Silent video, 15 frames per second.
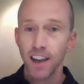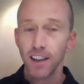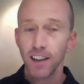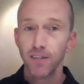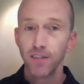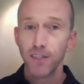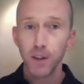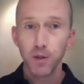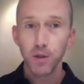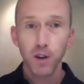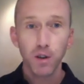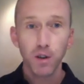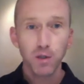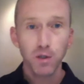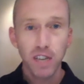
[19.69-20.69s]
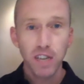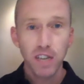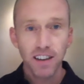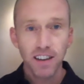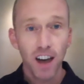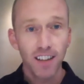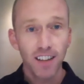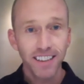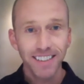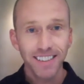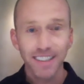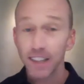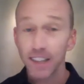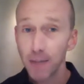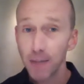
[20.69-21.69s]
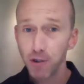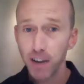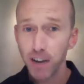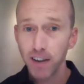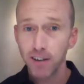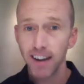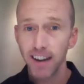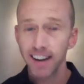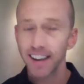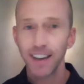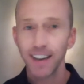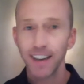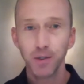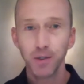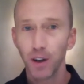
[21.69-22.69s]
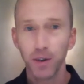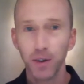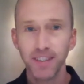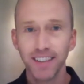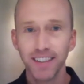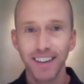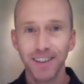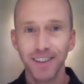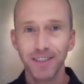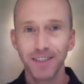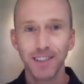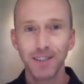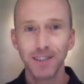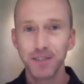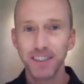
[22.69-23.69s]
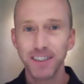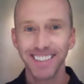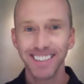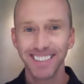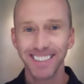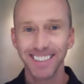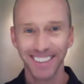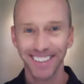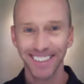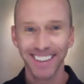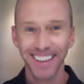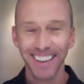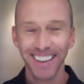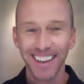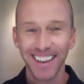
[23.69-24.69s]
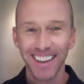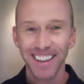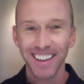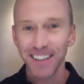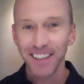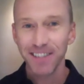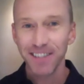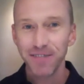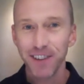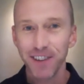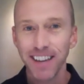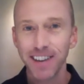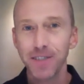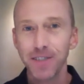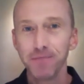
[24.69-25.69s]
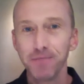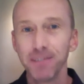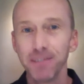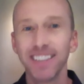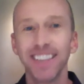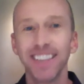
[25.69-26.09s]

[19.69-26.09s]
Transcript: fellow coaching colleague, collaborator, and a guy who's always got a great story to tell, David Frank Gomes.